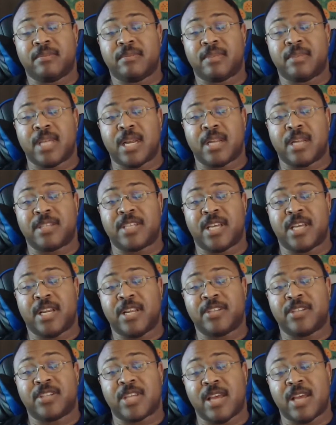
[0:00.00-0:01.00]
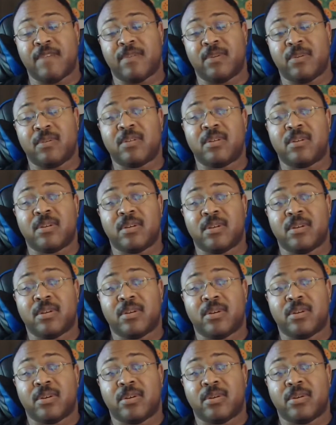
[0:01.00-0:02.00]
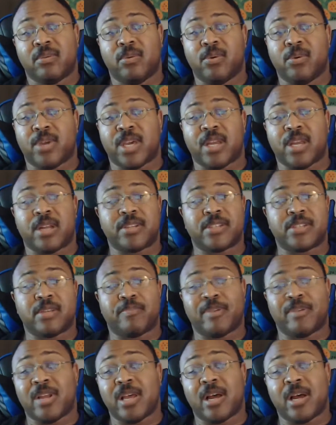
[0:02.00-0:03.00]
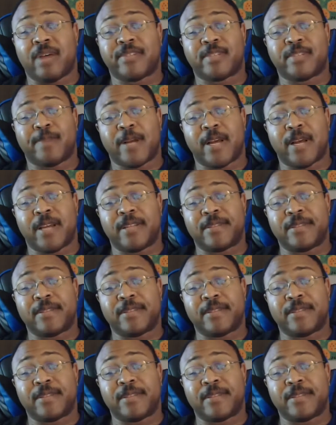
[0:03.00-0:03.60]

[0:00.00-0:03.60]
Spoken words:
a 10-7 will get us a playoff spot.